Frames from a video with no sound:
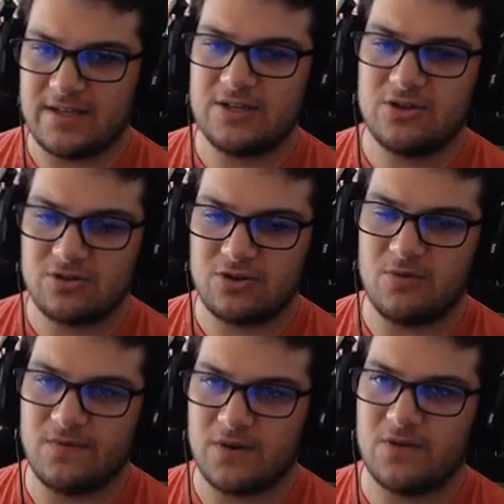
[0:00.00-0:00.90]
easier
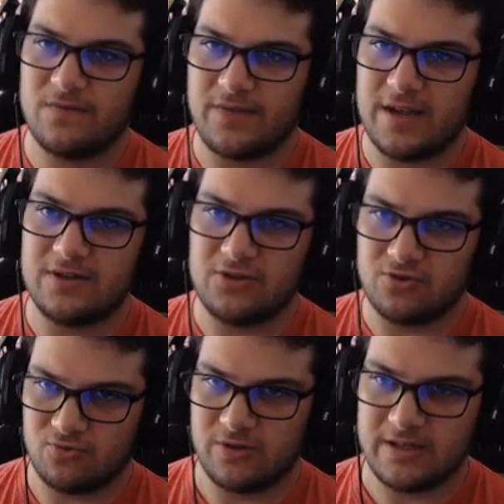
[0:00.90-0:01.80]
to evolve than
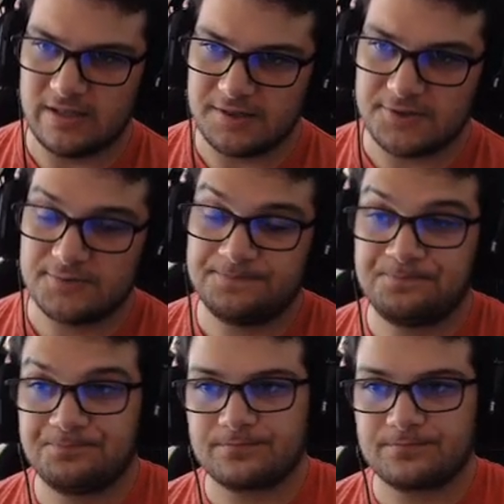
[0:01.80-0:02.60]
Destroyer is.